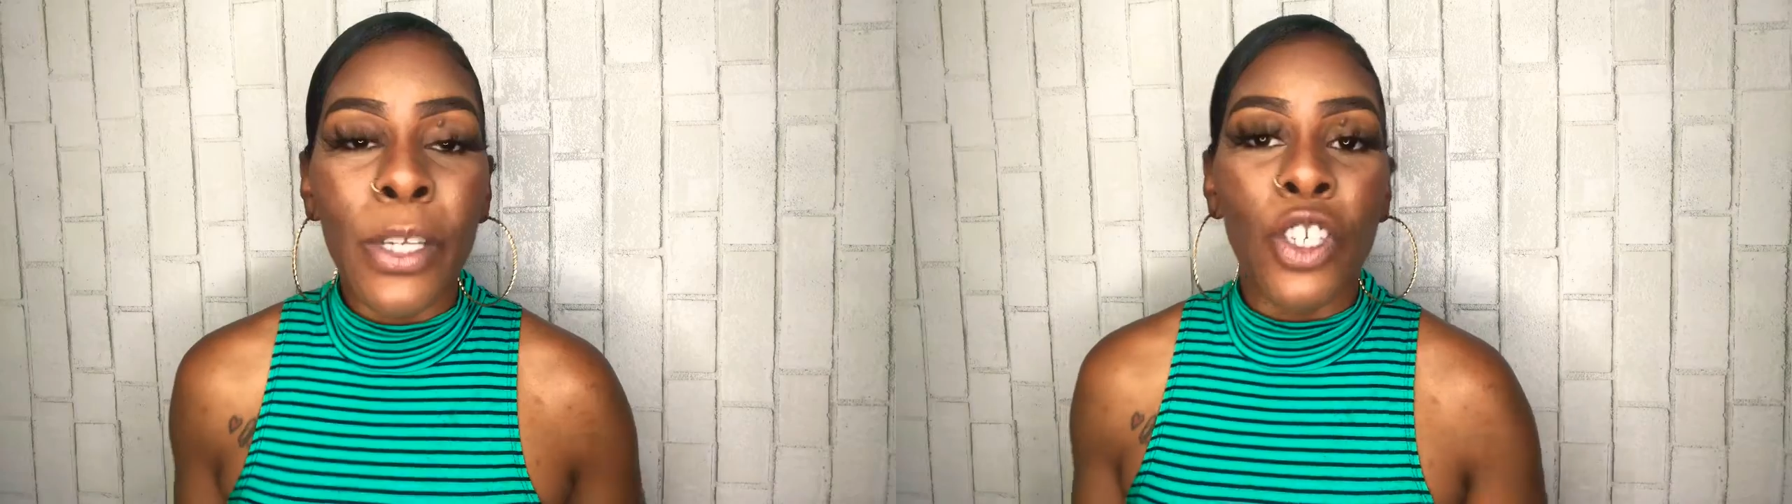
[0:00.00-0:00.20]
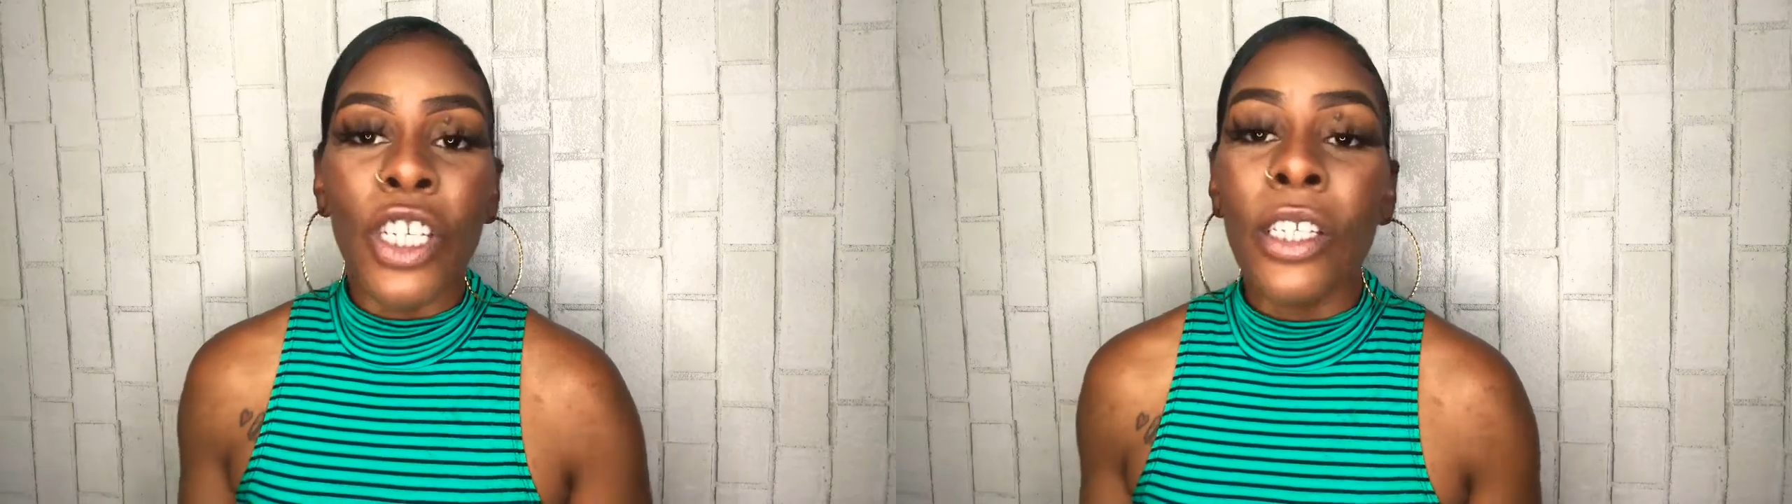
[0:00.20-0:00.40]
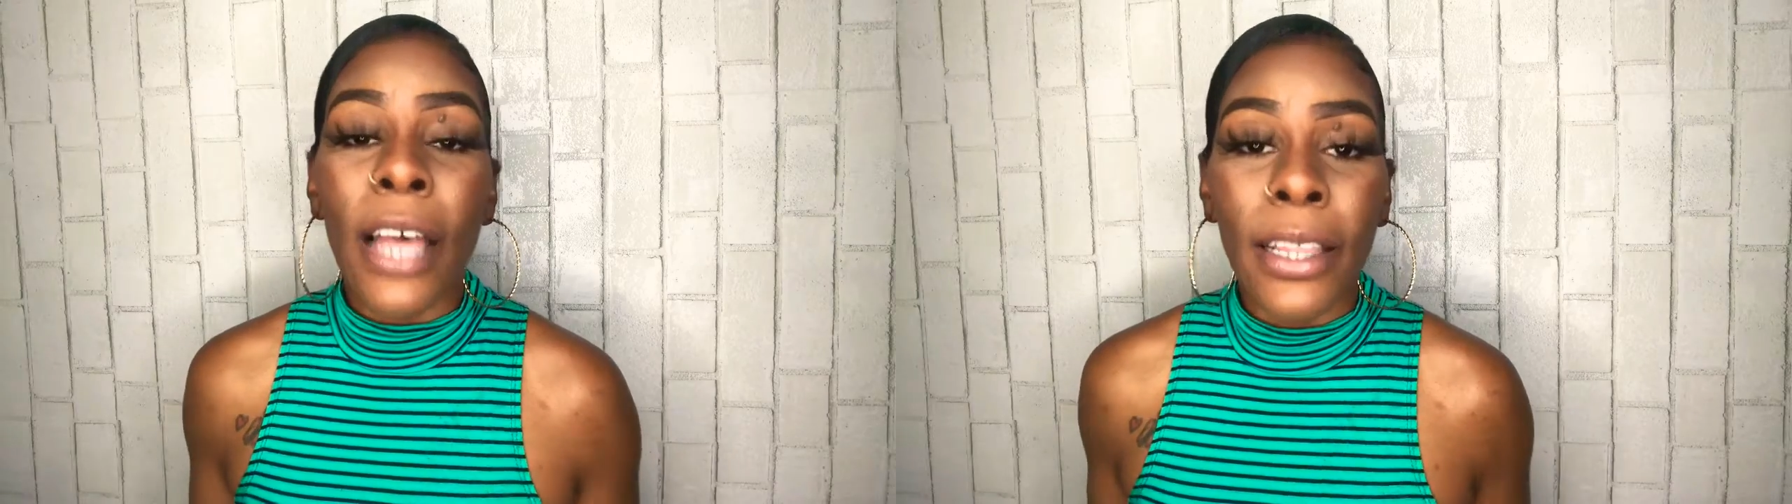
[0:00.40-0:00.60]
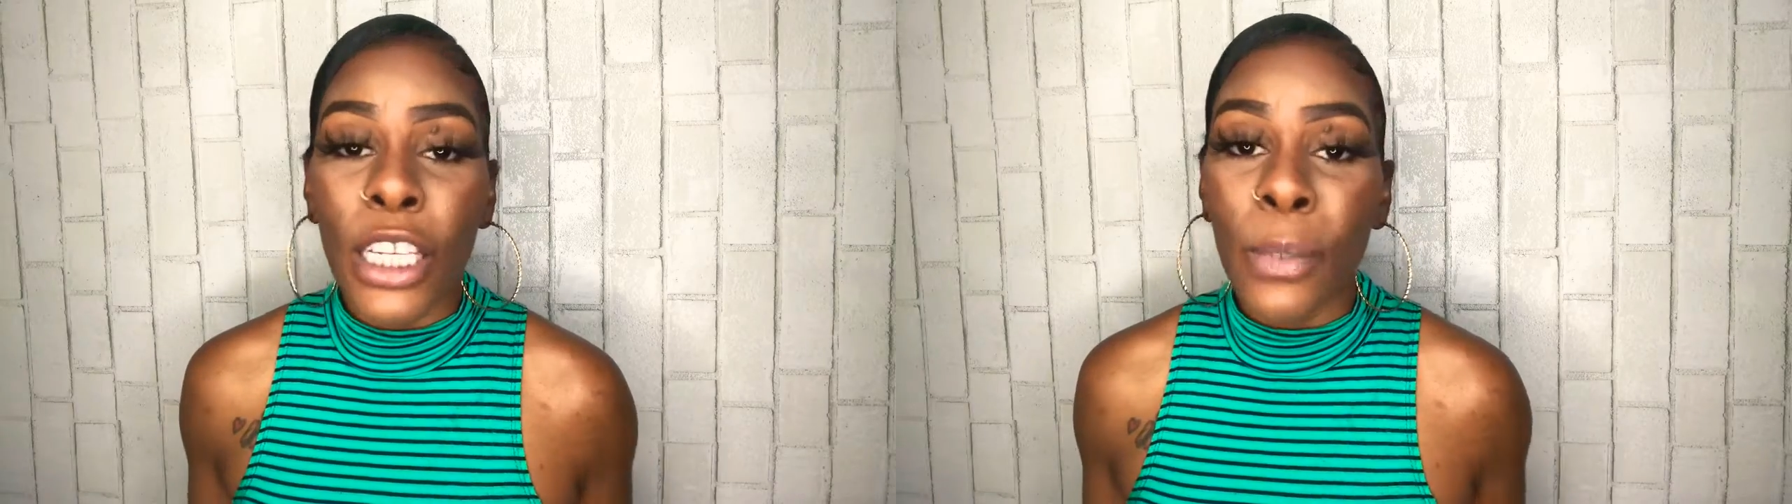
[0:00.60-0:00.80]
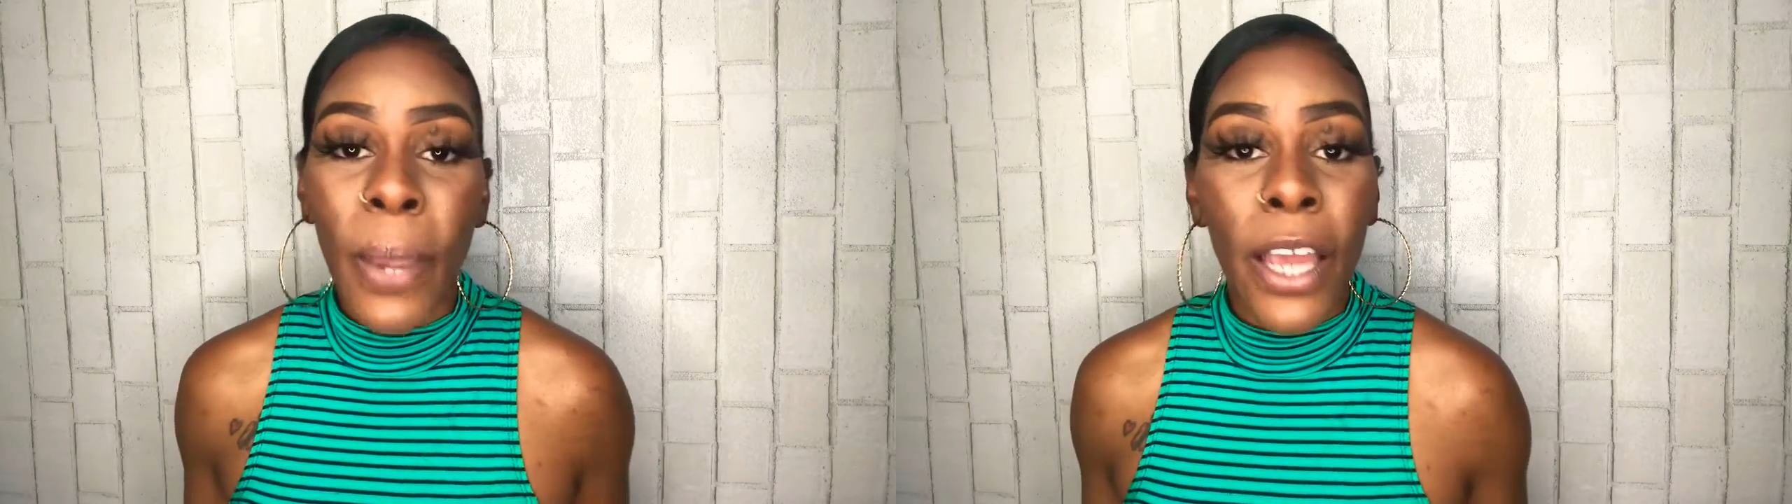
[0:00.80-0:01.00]
It's just like
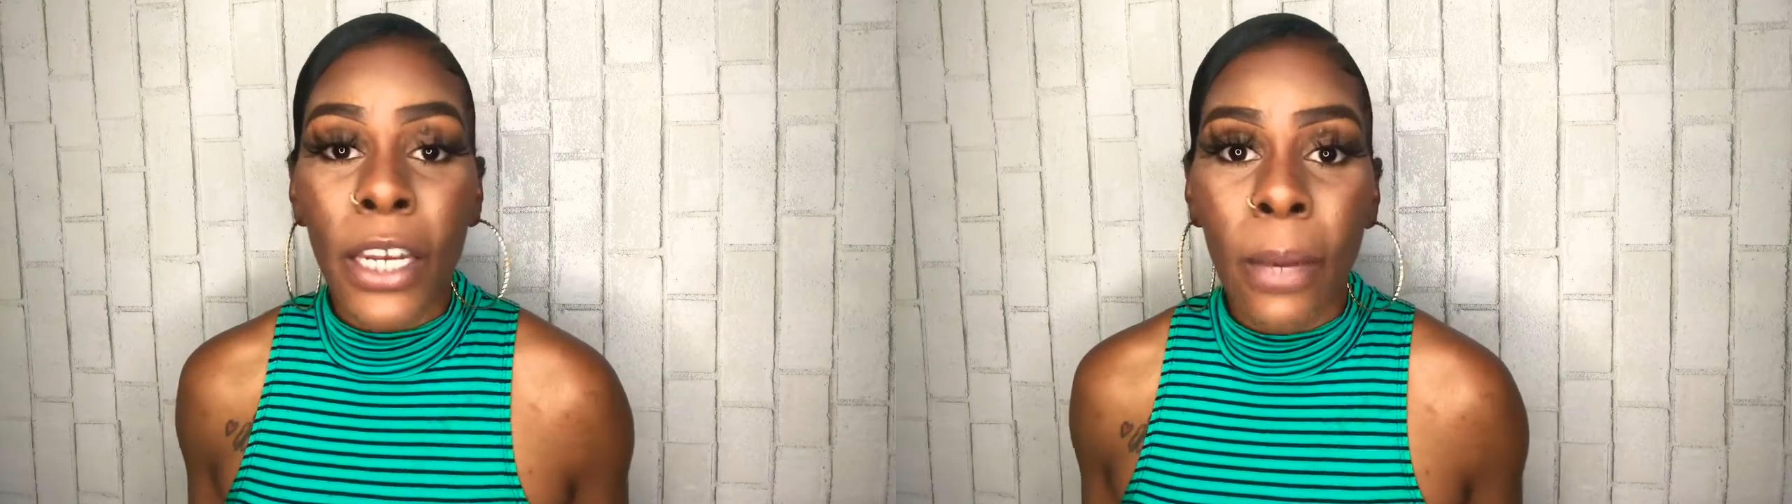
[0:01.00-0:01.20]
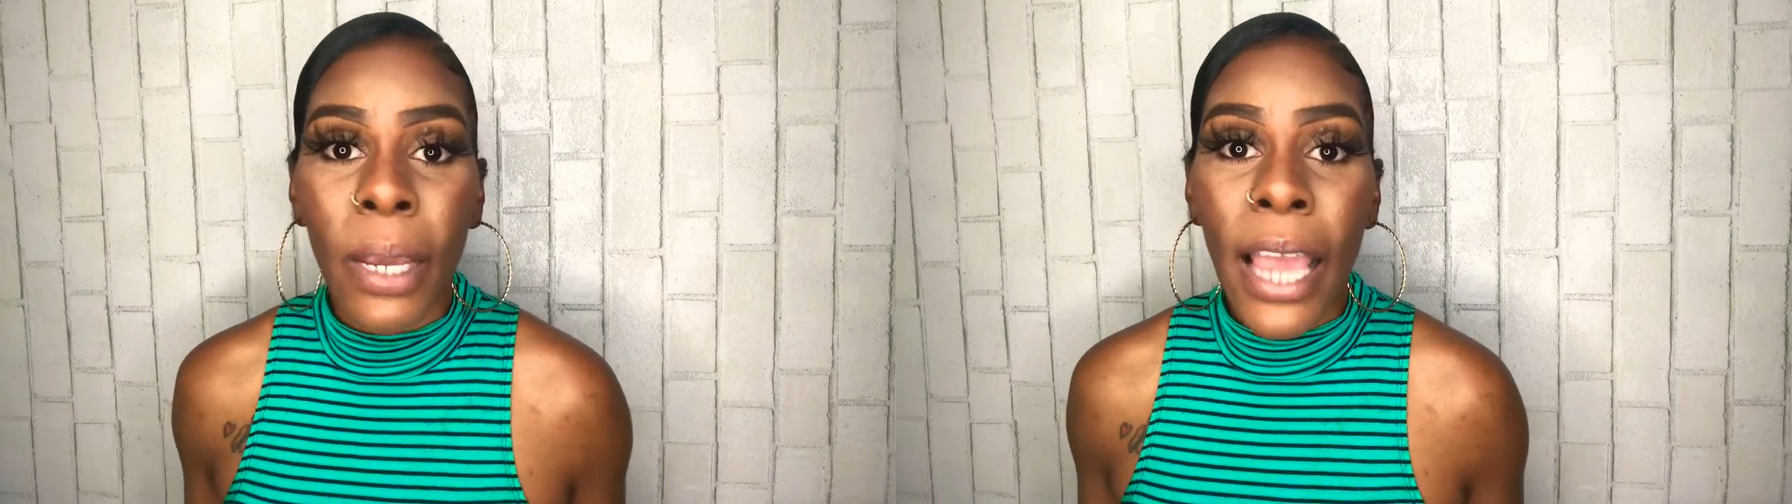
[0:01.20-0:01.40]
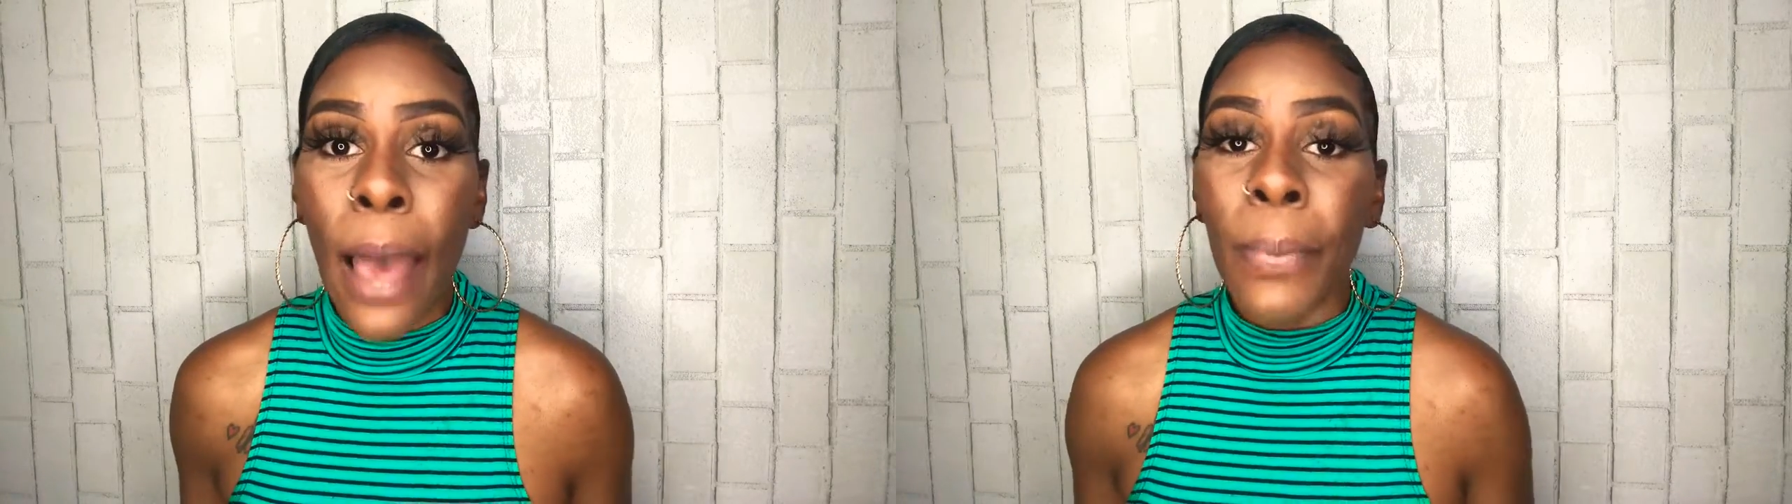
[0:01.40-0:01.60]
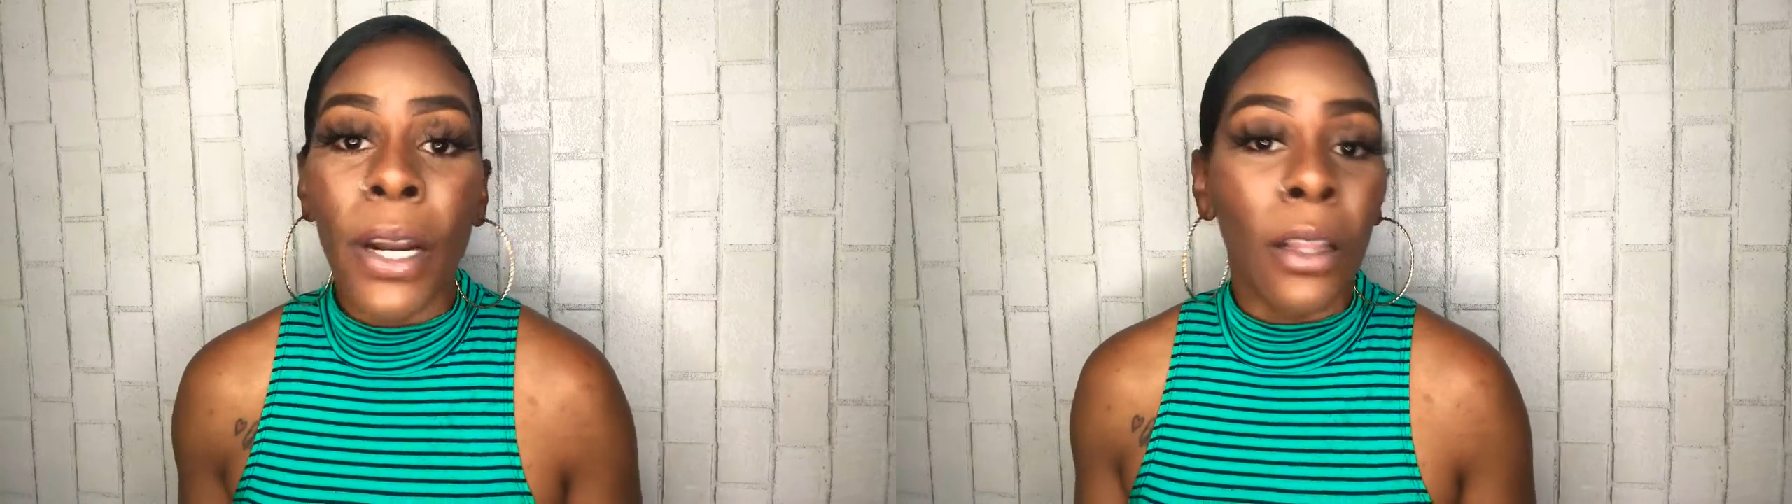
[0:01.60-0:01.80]
this pandemic happened.